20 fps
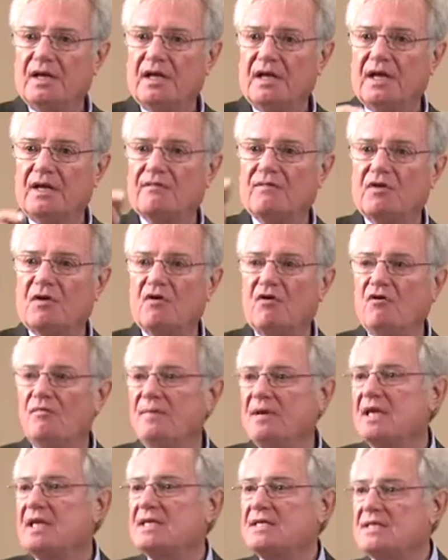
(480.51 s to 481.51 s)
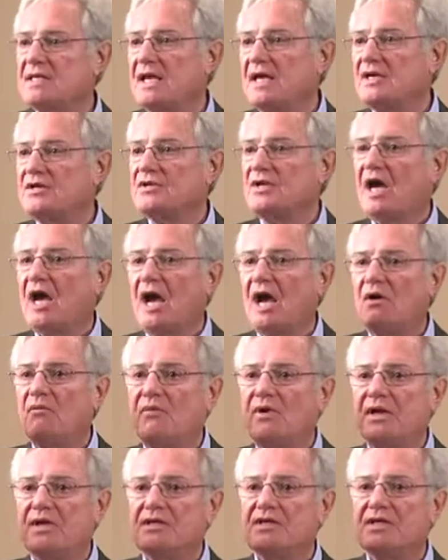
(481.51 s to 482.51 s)
If the OB says, I
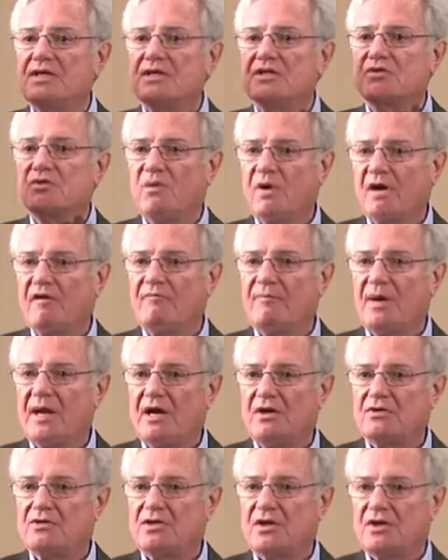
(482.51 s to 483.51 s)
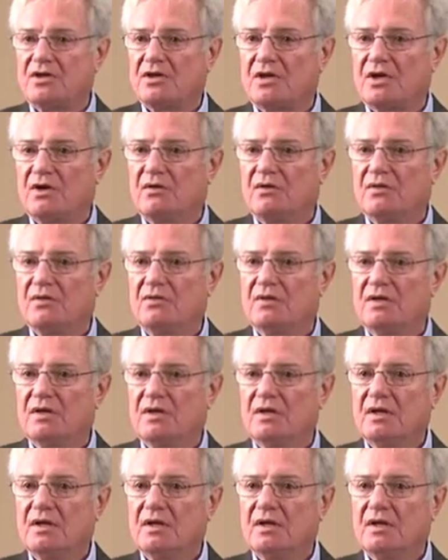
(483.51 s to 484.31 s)
want to see 12 pounds on you